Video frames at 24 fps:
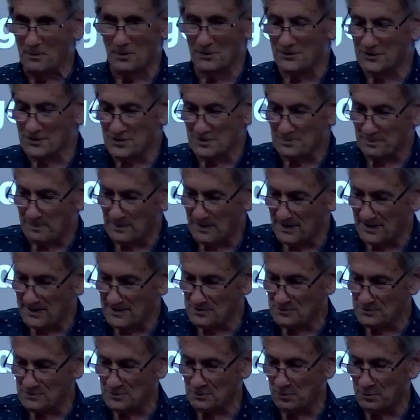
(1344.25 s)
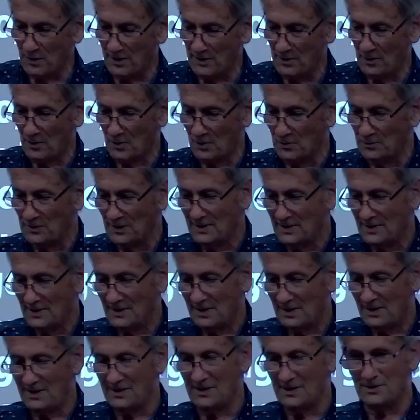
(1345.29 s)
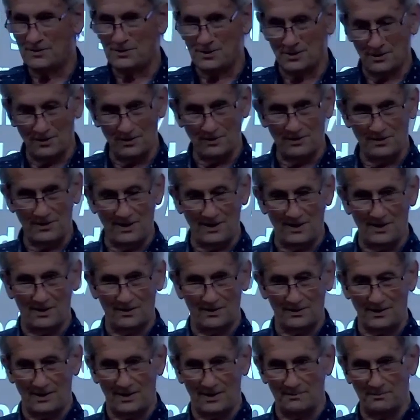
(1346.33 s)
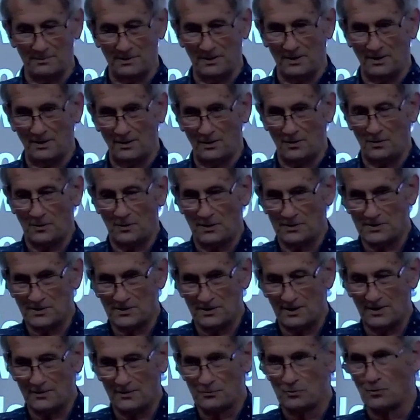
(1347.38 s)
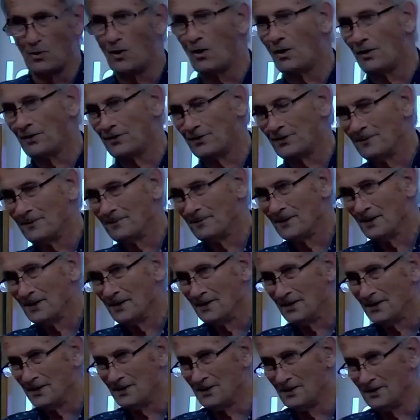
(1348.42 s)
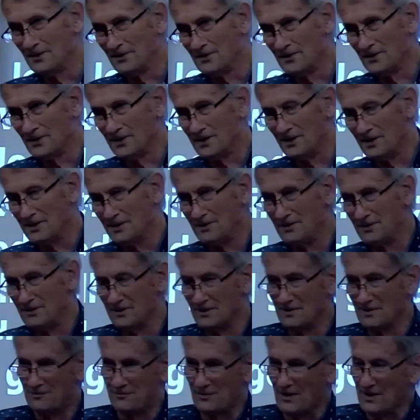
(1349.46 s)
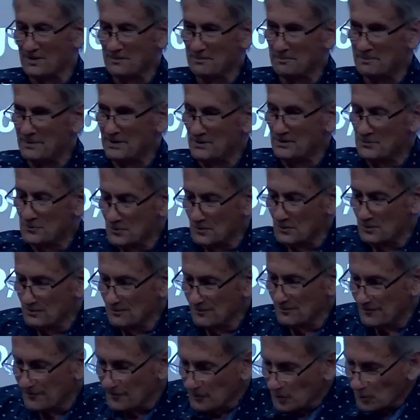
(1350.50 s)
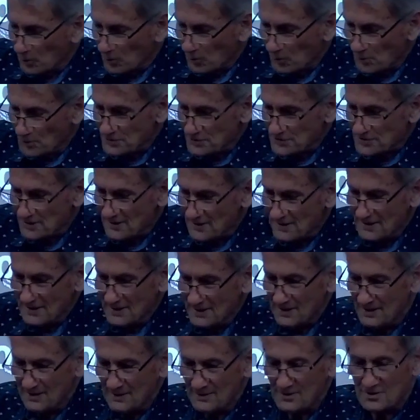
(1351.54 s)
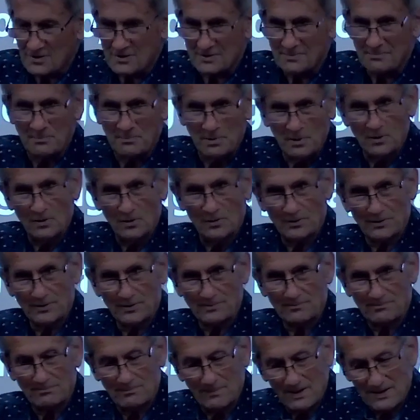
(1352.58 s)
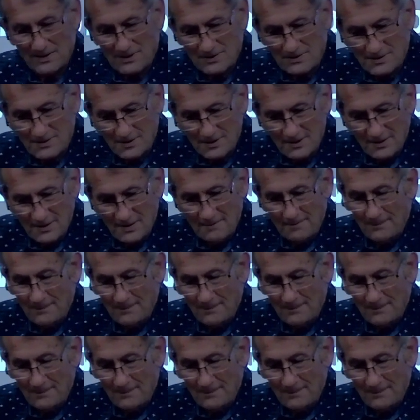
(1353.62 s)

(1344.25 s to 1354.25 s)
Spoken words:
this place. It was quite old. And it turned out, unbeknown to us, it had rot in the front bedroom floors. It smelt musty.